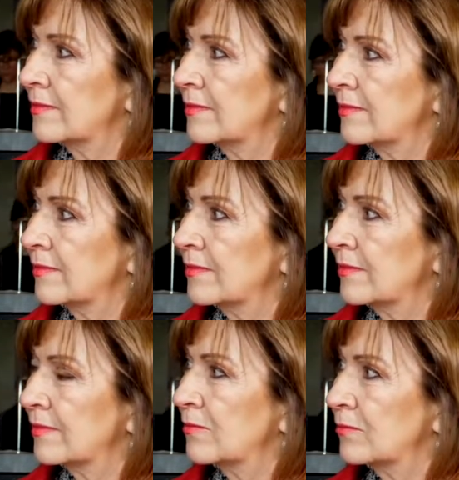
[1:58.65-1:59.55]

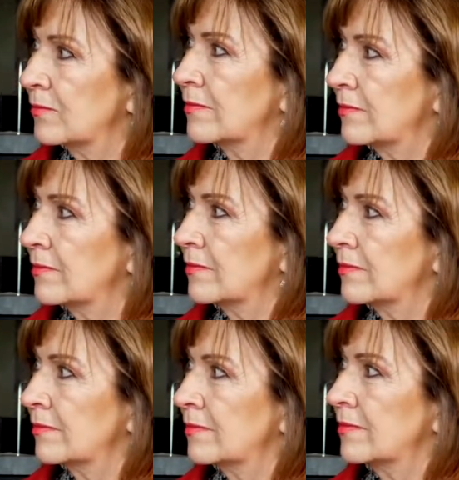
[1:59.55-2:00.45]

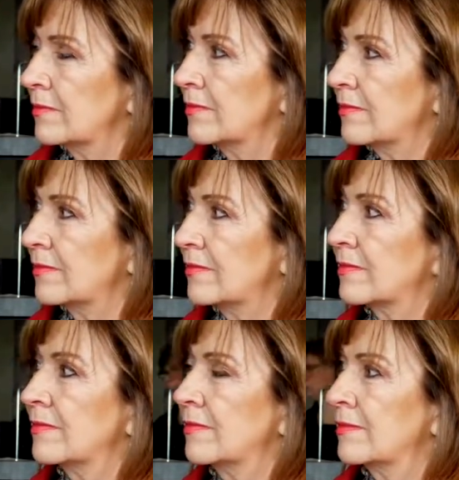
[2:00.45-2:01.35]

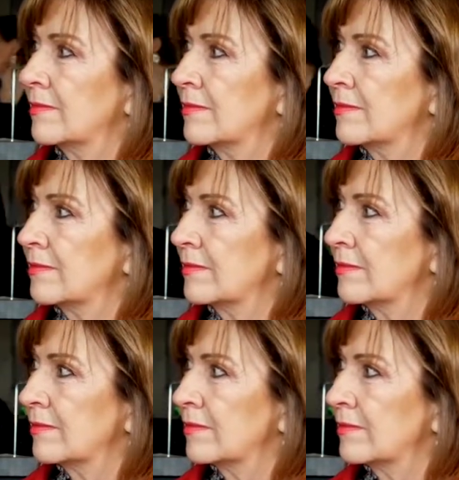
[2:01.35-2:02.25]

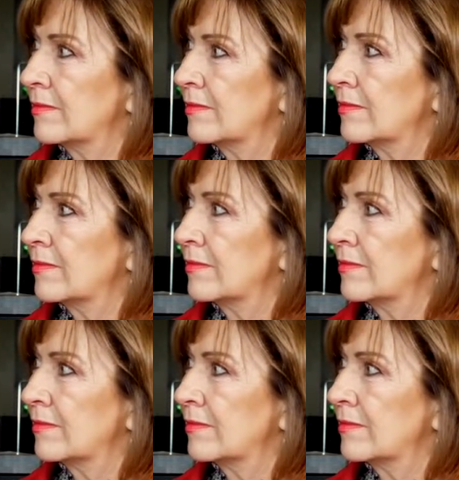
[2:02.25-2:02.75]
No words are spoken by the person on screen.